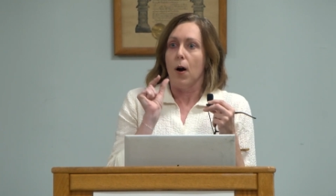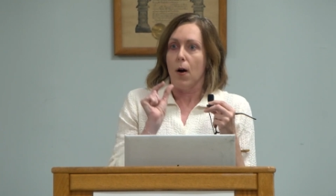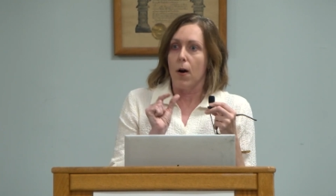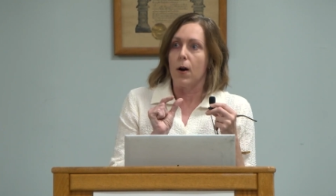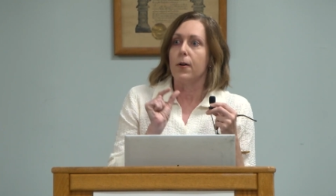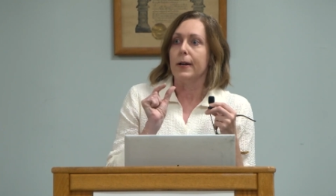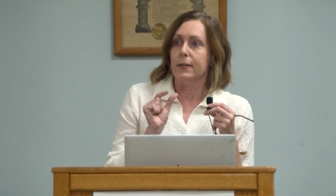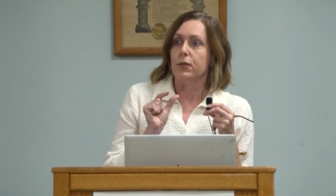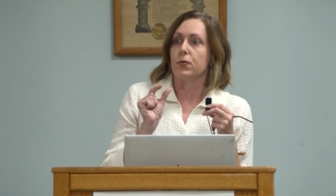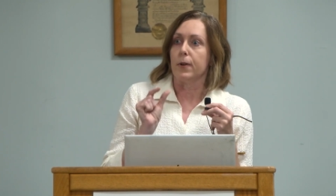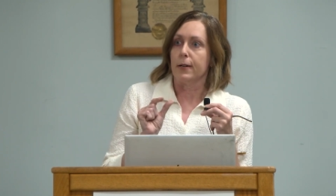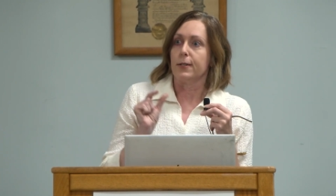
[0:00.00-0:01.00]
are in
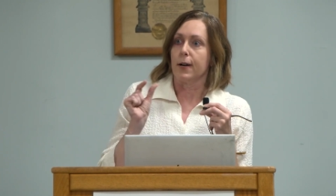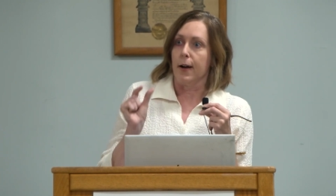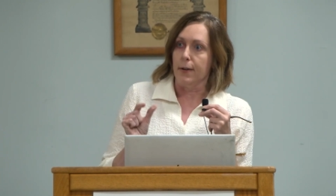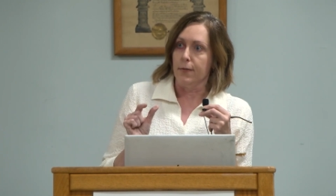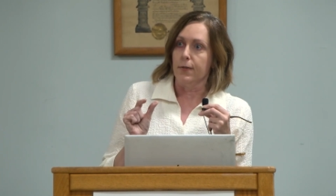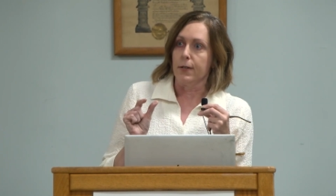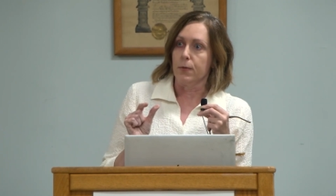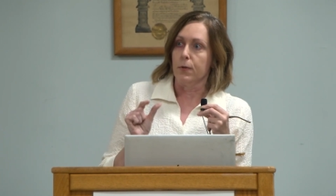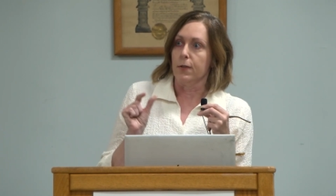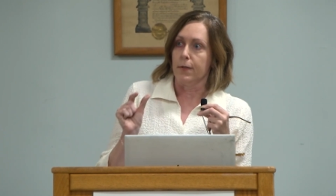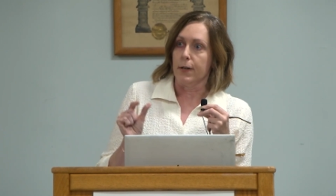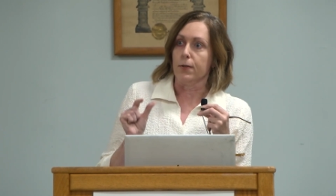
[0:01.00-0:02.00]
direct conflict
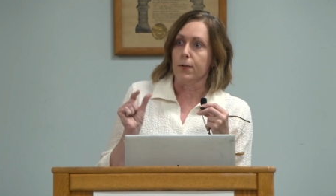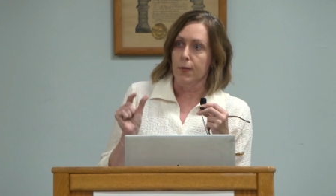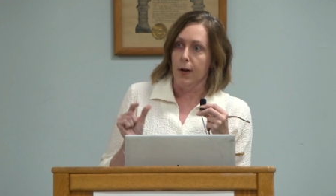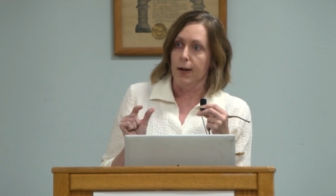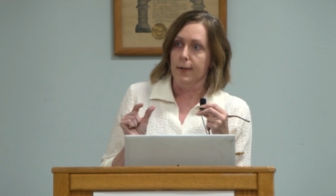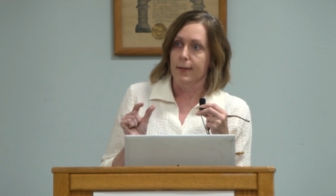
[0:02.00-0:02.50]
with federal law.